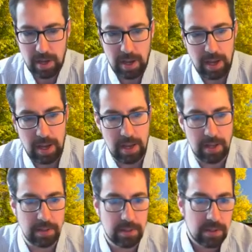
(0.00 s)

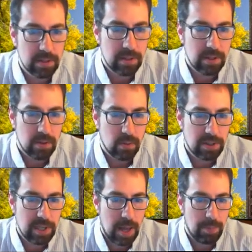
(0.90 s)
and what's
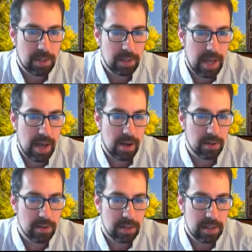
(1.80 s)
happening
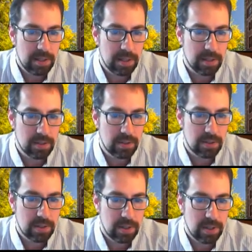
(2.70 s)
now is